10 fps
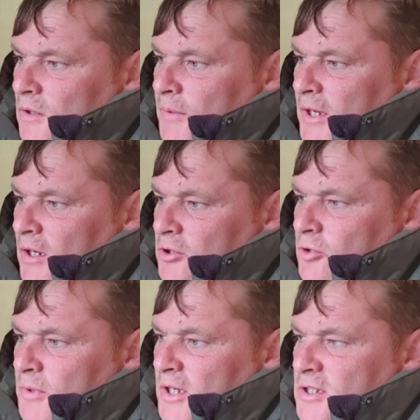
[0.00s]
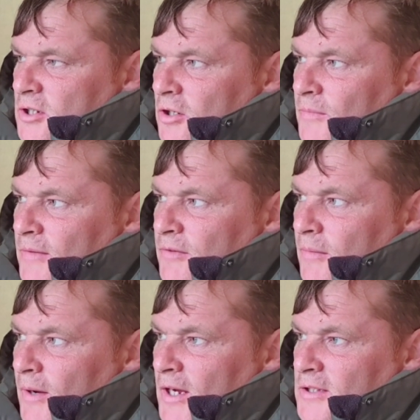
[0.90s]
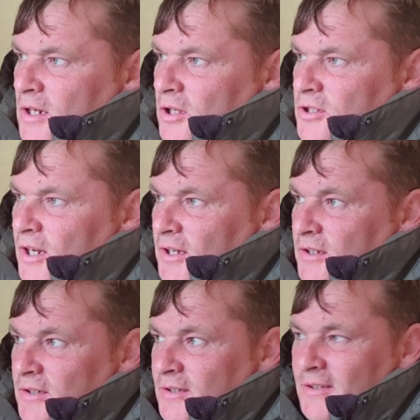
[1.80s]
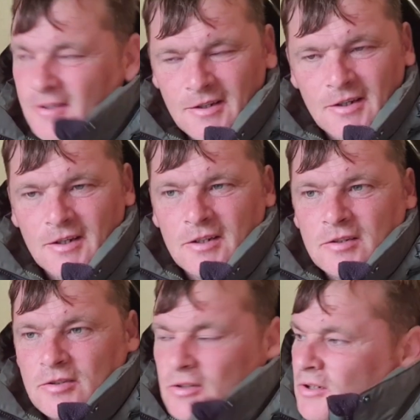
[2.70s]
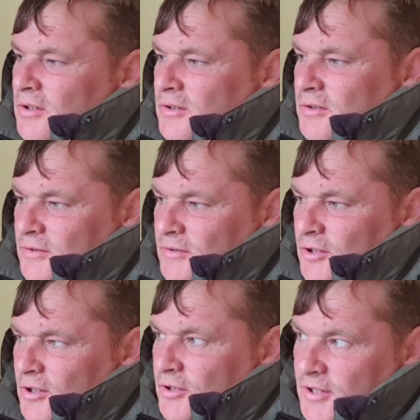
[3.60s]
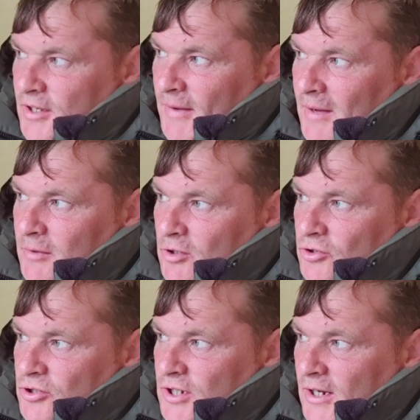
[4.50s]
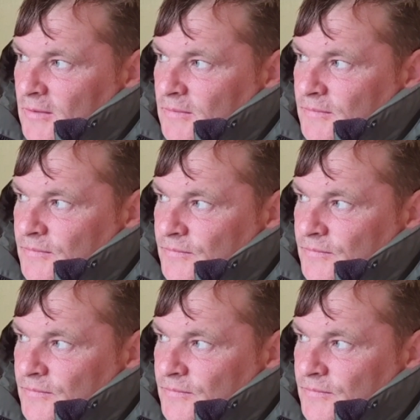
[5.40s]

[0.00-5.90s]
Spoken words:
I should be hitting home then for about 8 o'clock tonight. So I'm going to stick by my guns now.